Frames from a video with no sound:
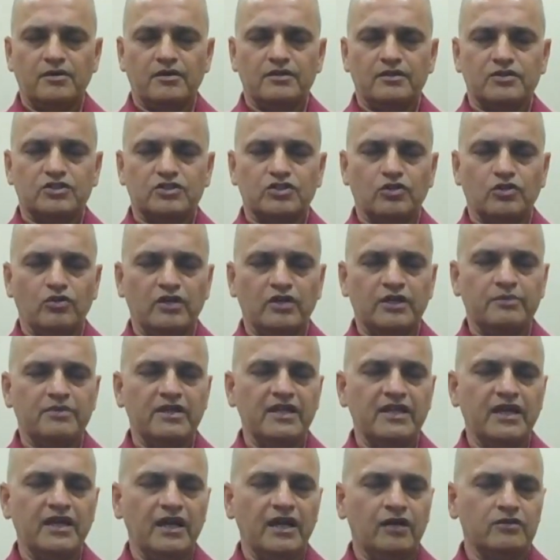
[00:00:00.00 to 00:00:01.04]
Slowly
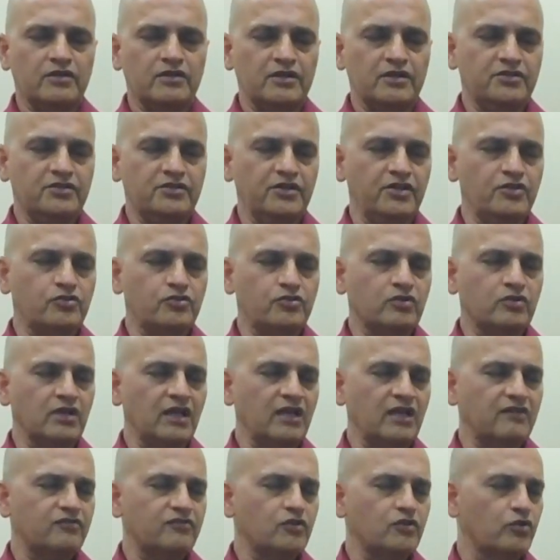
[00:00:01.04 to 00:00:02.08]
breathing out, continue to the
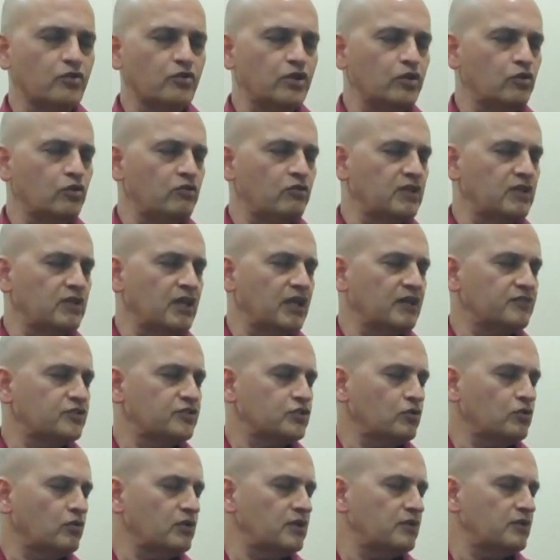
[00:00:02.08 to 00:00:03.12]
left, looking over the left
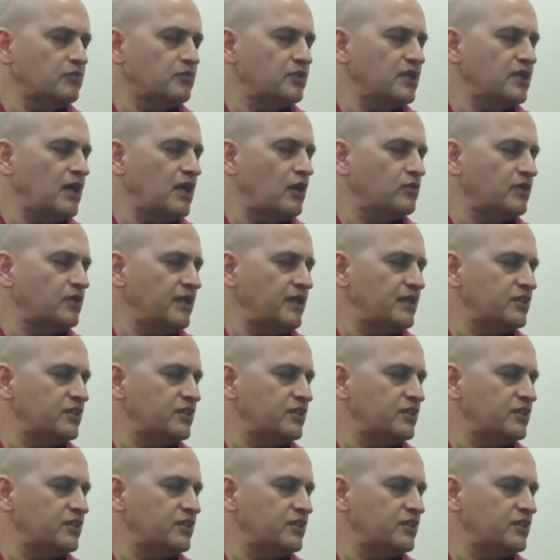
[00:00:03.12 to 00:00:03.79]
shoulder without any